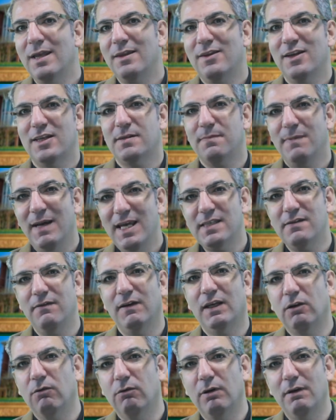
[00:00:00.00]
The
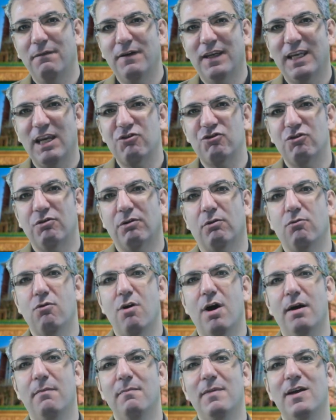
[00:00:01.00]
specific qualification
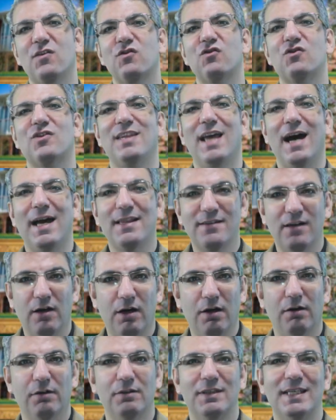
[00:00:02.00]
requirements that
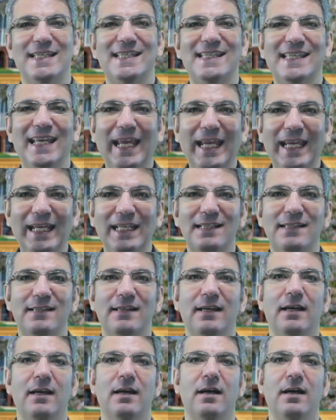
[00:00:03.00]
are detailed